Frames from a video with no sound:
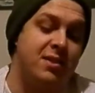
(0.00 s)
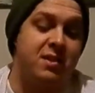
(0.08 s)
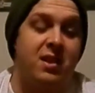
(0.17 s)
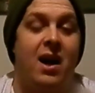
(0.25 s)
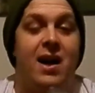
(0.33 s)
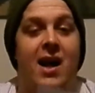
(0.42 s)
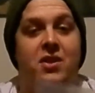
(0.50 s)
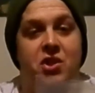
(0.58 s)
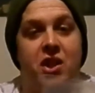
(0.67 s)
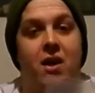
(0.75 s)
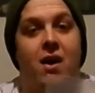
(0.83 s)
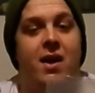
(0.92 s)
it's got
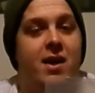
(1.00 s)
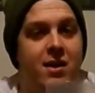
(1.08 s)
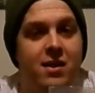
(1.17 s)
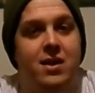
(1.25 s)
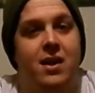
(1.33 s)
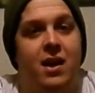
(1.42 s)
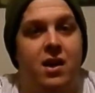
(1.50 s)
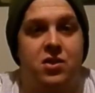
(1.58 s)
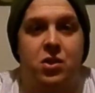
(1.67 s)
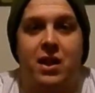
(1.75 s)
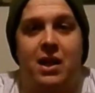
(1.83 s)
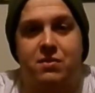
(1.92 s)
etching on it
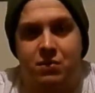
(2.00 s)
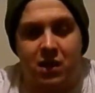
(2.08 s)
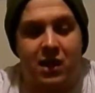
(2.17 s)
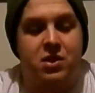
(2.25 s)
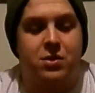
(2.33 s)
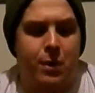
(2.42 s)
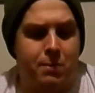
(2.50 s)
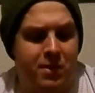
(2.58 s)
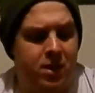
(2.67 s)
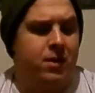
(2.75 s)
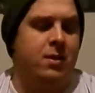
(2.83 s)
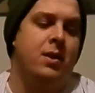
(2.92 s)
so that's for like
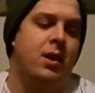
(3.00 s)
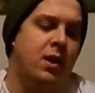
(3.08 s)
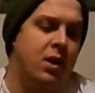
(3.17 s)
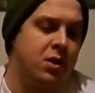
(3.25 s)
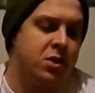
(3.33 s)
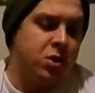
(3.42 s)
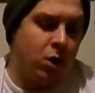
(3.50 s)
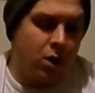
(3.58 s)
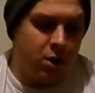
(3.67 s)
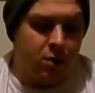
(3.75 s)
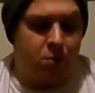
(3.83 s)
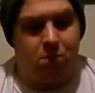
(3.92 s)
stripping so
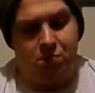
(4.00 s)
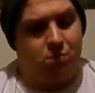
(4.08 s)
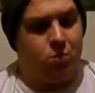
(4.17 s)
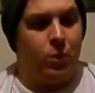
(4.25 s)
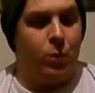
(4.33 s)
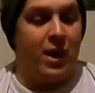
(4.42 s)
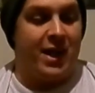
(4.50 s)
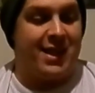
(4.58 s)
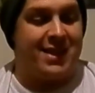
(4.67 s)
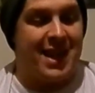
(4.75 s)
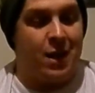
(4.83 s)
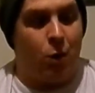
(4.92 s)
uh, we want to get that